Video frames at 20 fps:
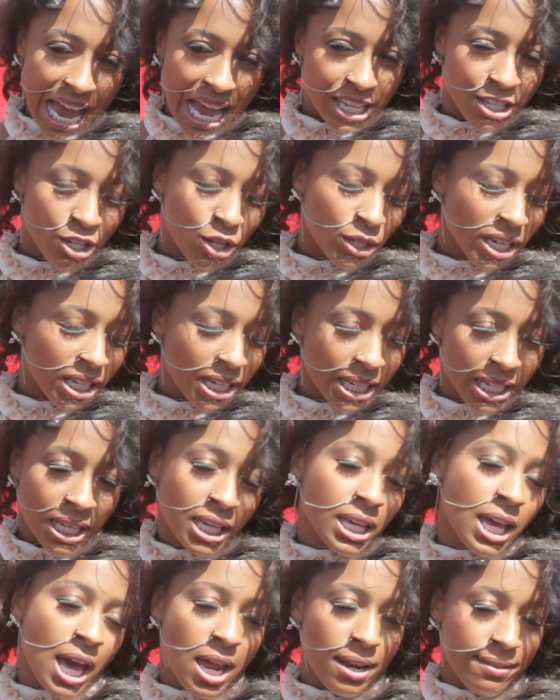You'll get a
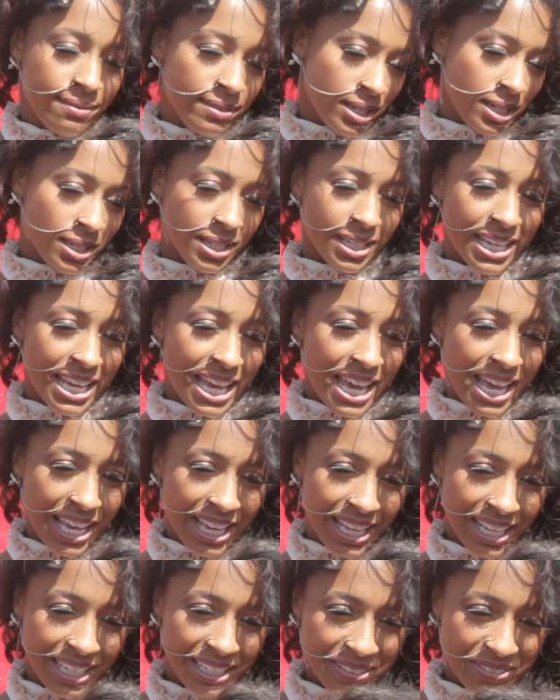kick out of it.
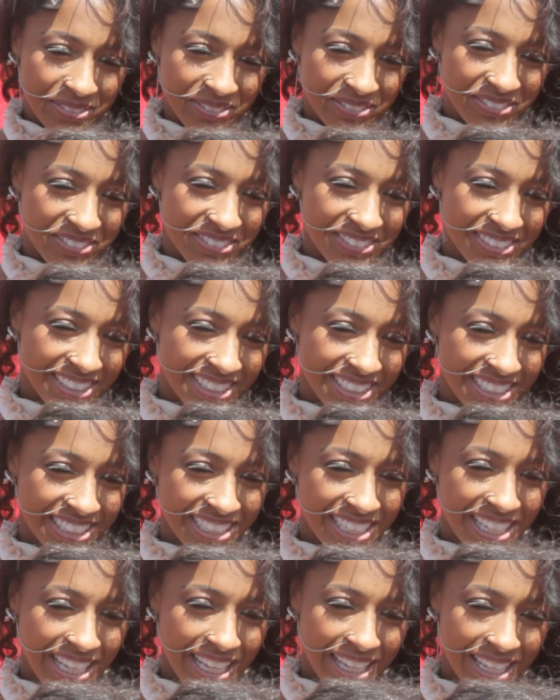Um, who from
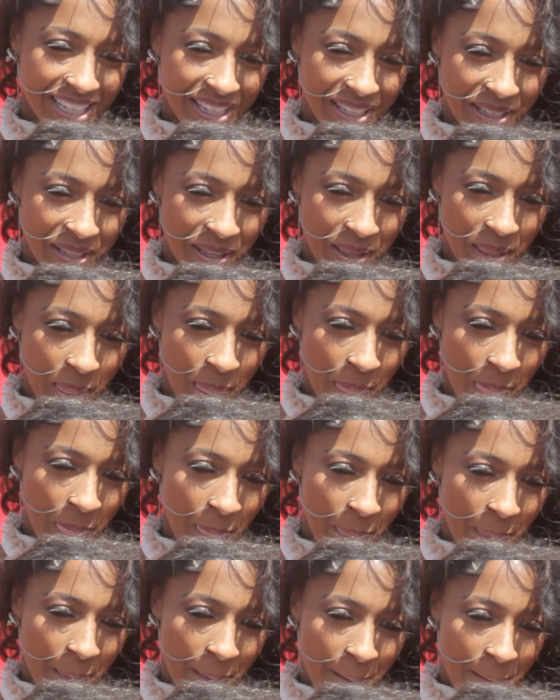the Young Money family is going to
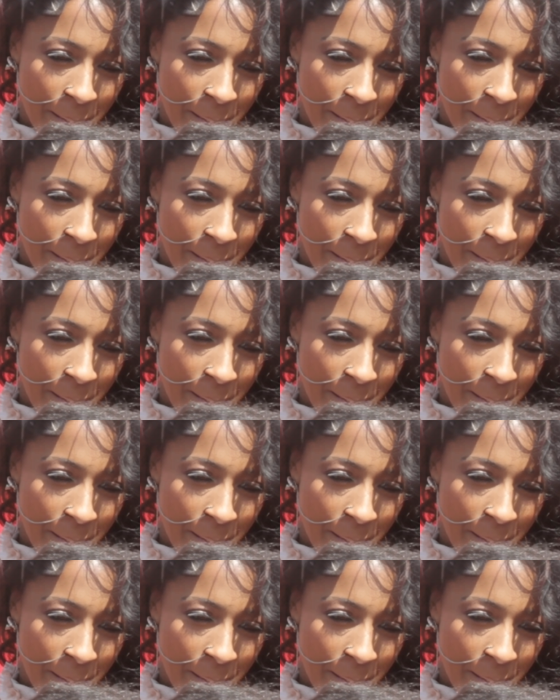be on